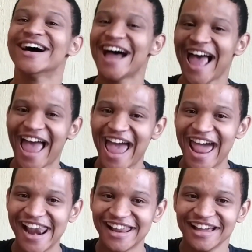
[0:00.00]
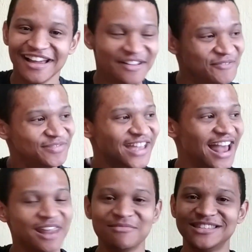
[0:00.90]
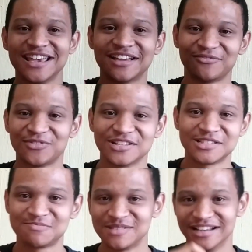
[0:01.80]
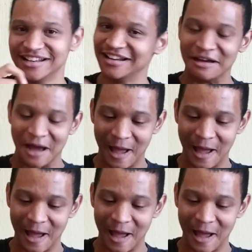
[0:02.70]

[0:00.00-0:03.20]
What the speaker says: And yeah, let me take it for a spin.